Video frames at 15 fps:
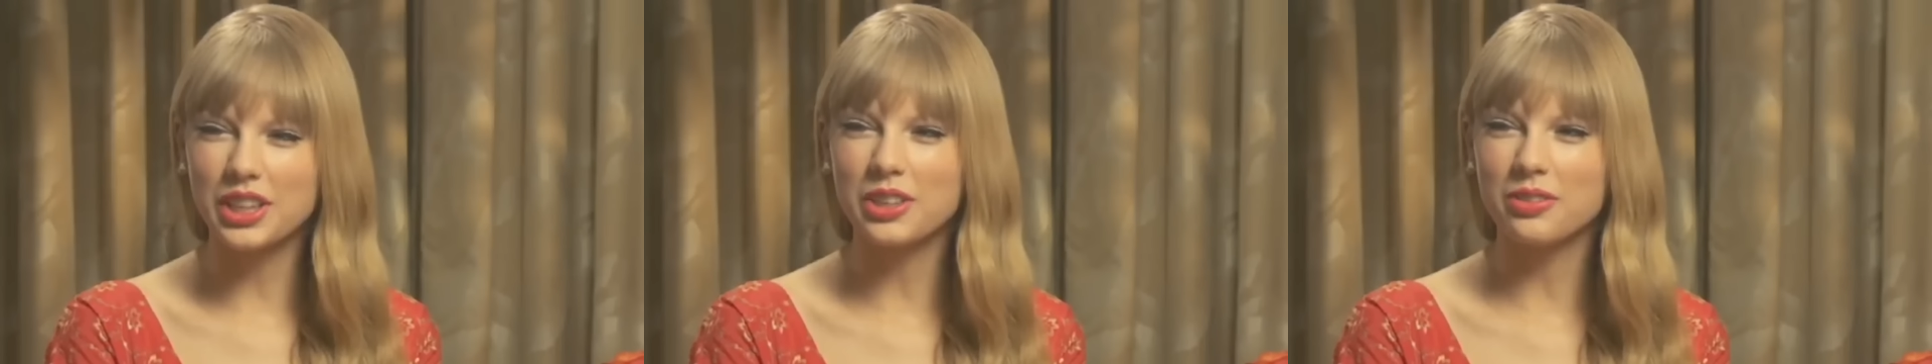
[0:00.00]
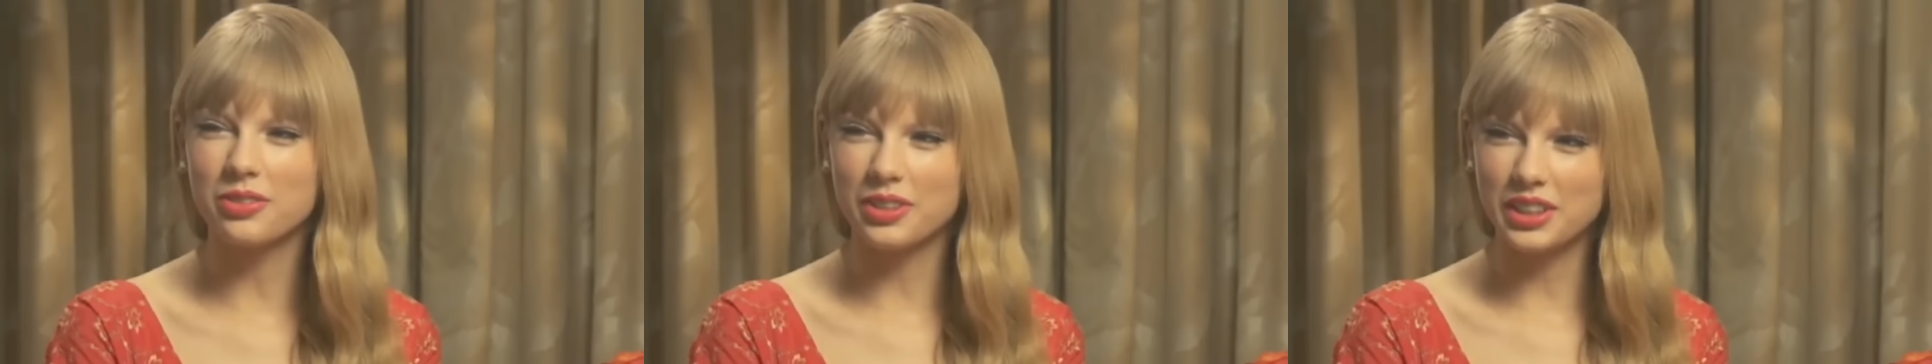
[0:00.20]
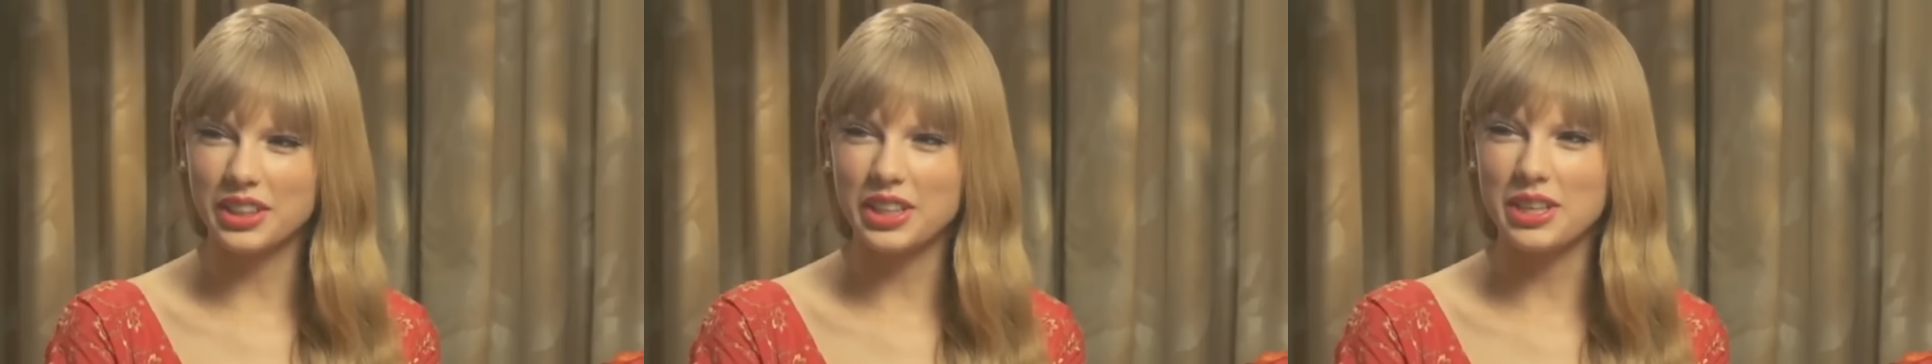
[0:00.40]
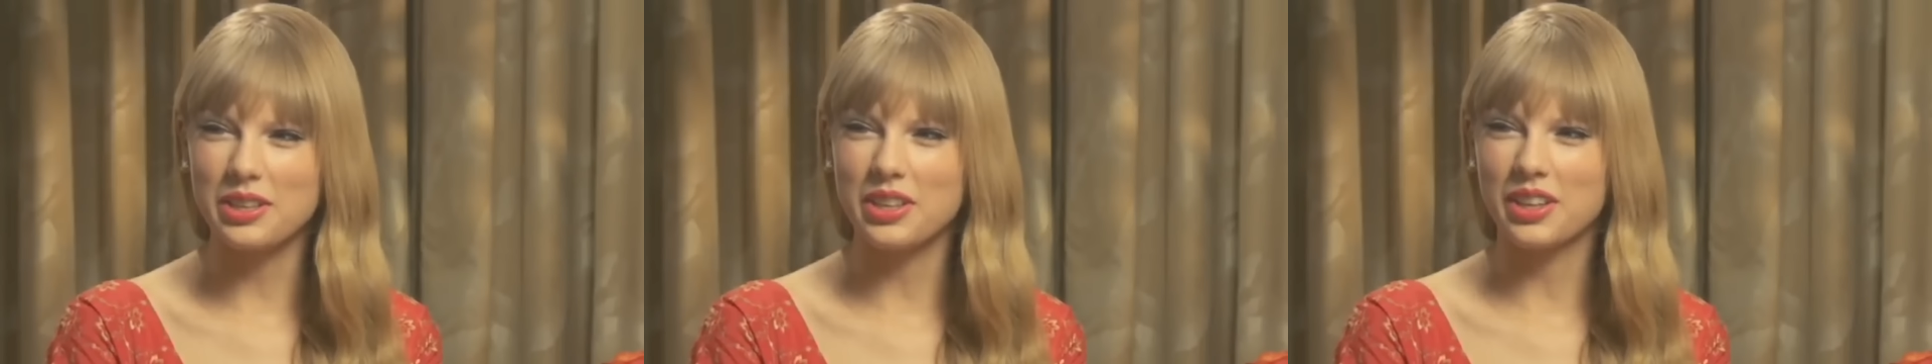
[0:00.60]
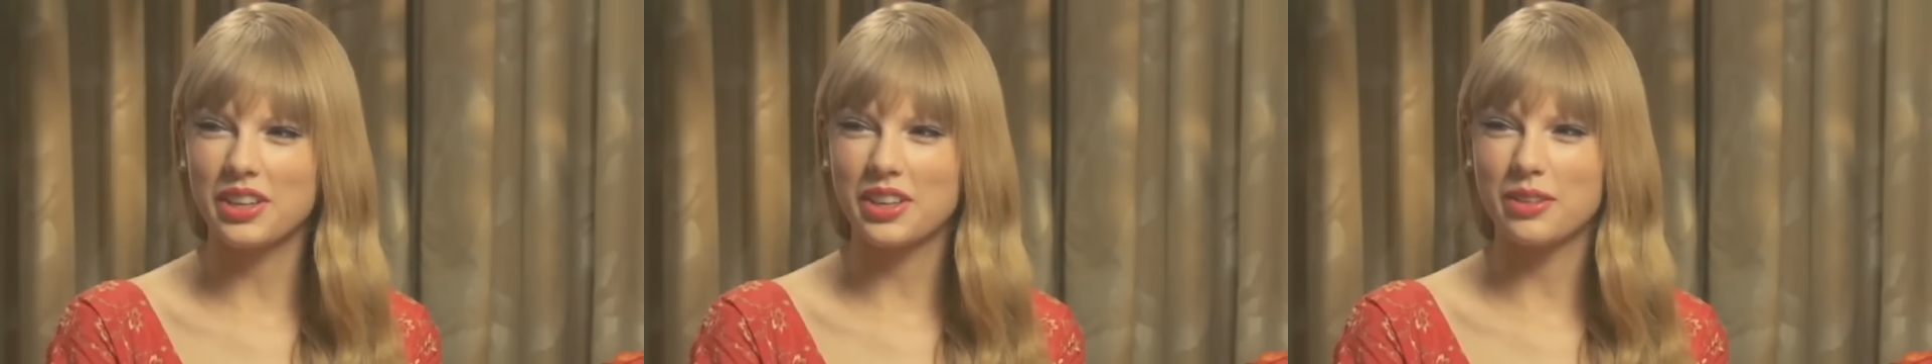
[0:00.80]

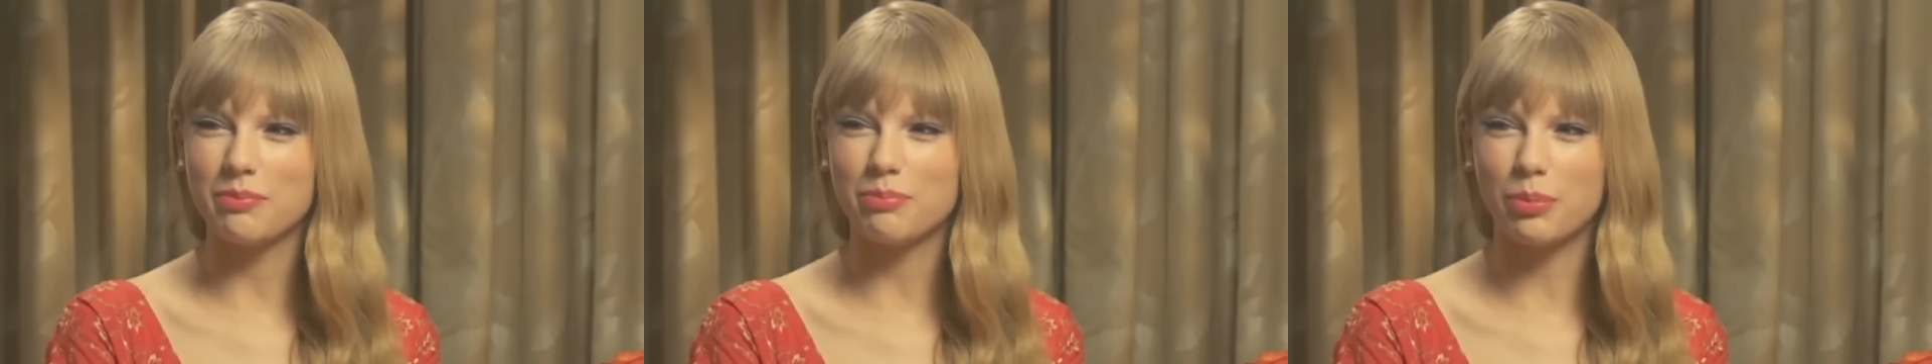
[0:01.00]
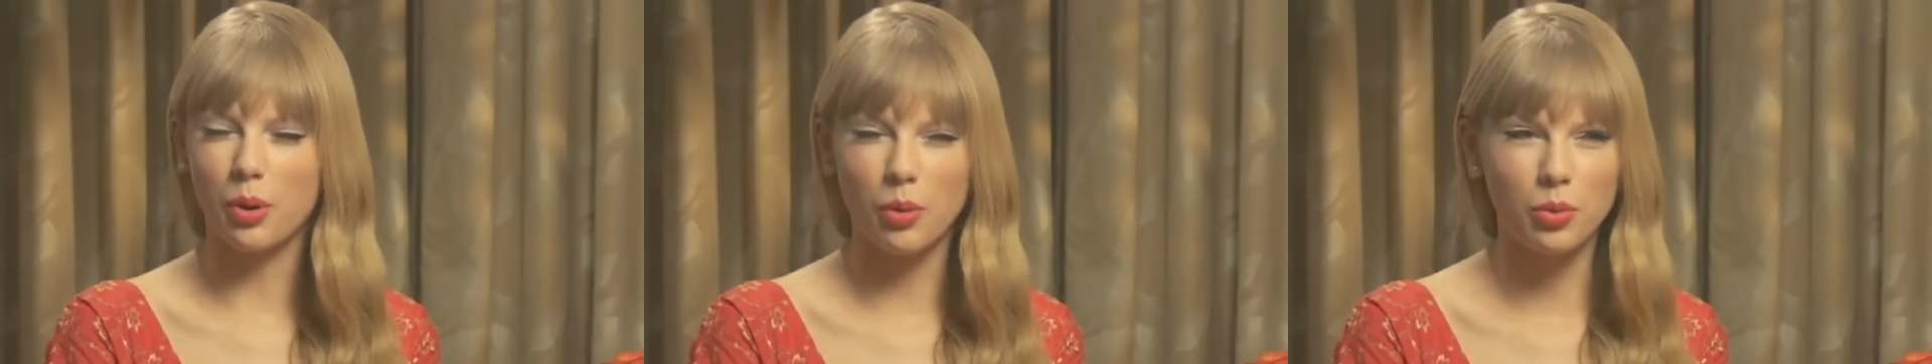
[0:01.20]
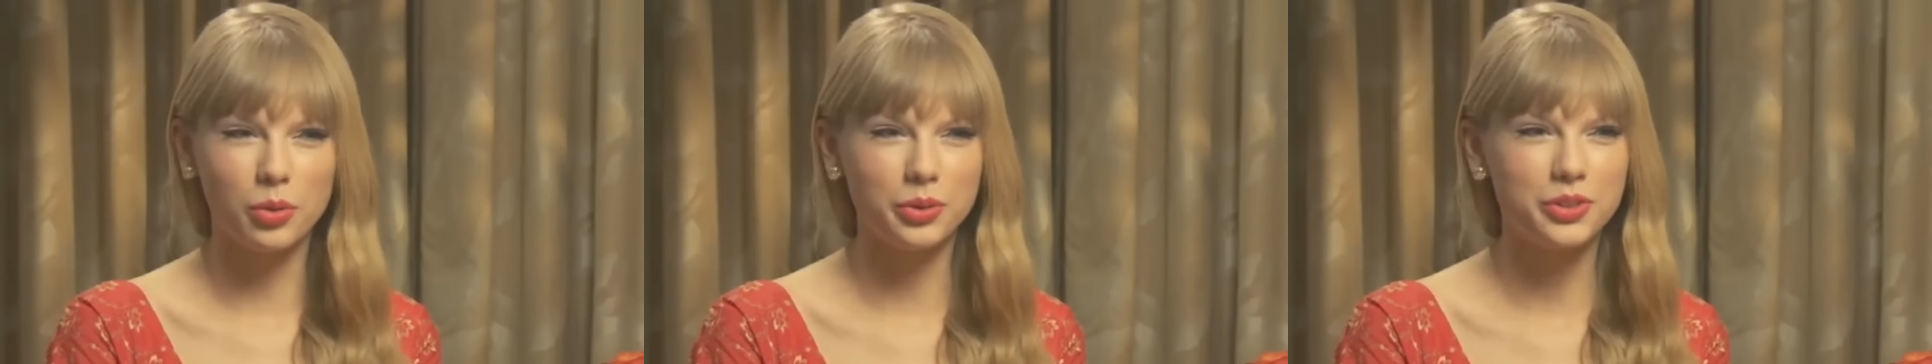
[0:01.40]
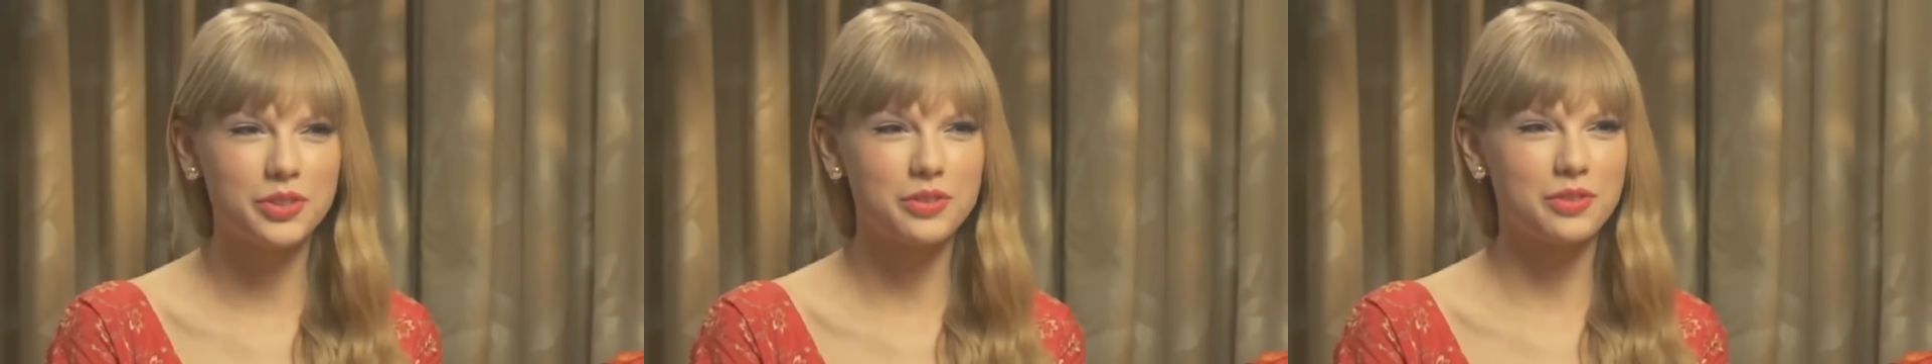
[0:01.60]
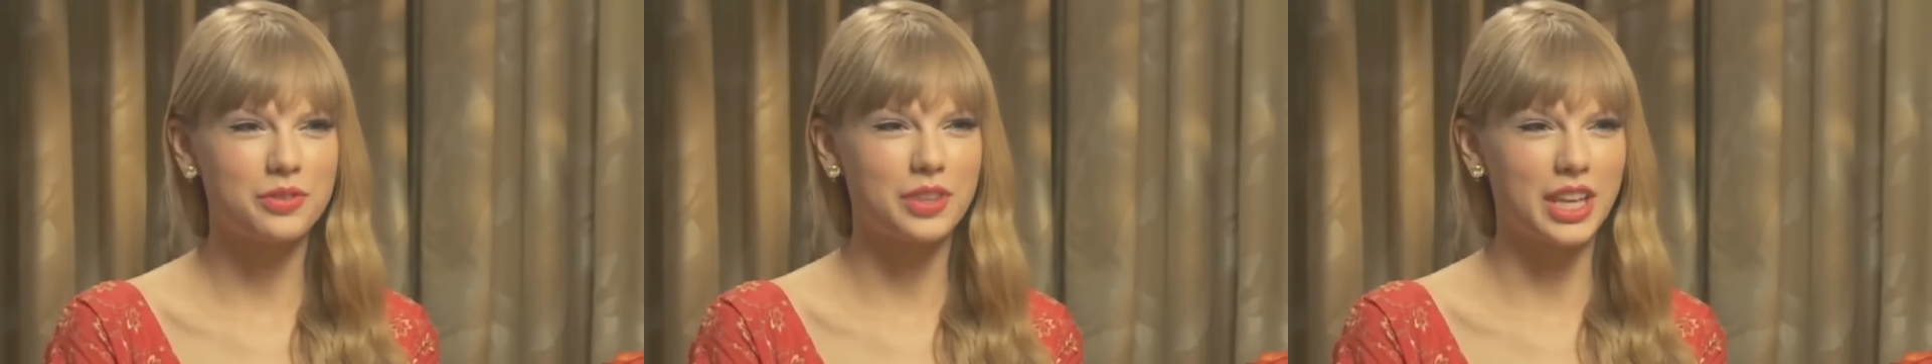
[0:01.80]
Travis's relationship has
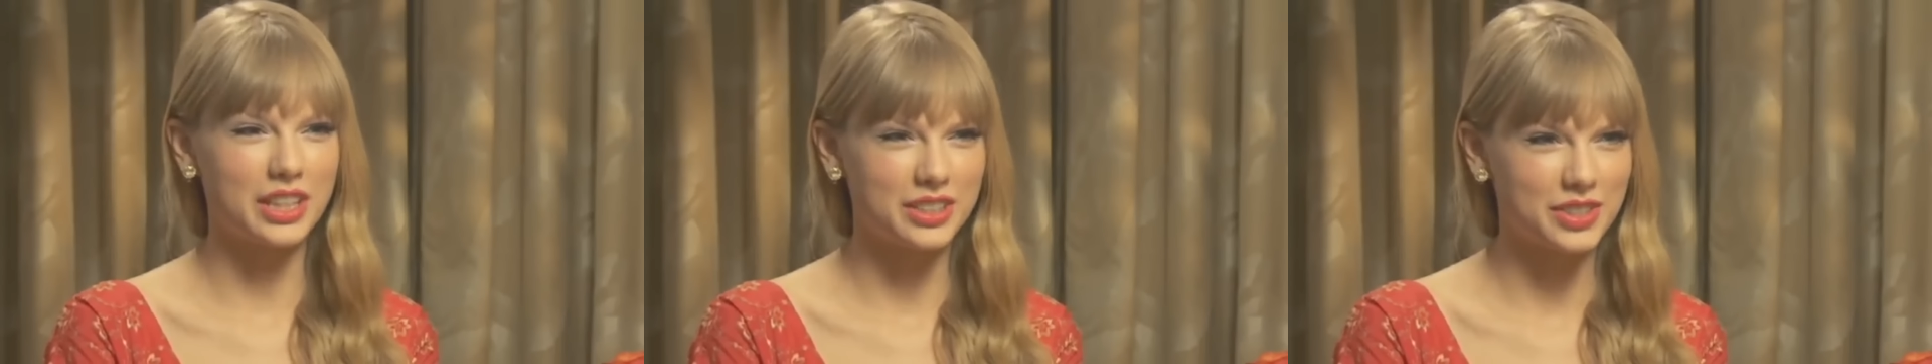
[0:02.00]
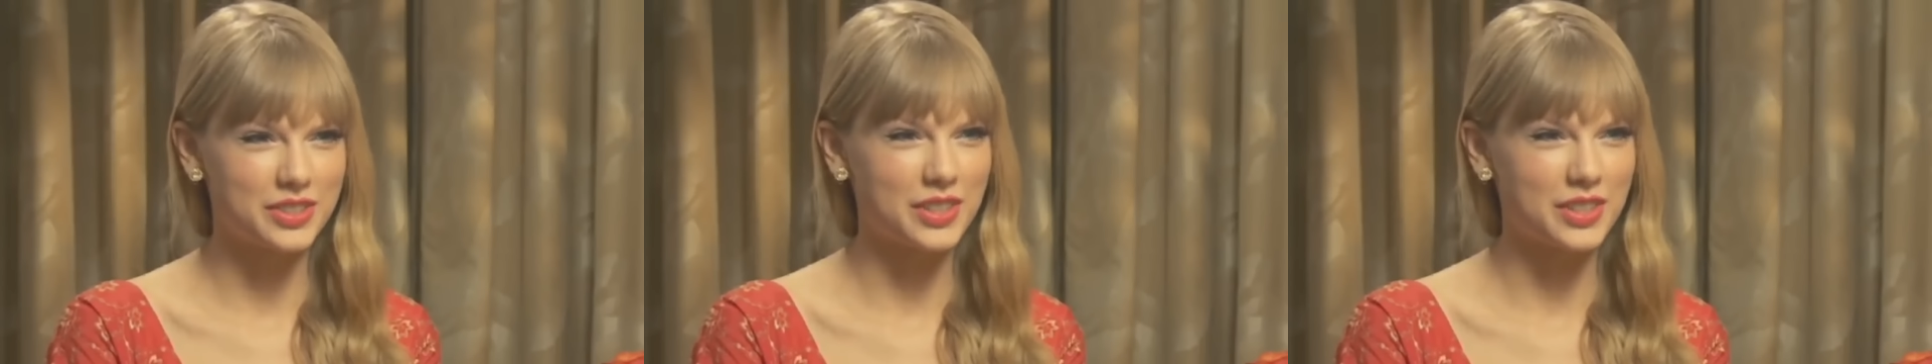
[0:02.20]
put an even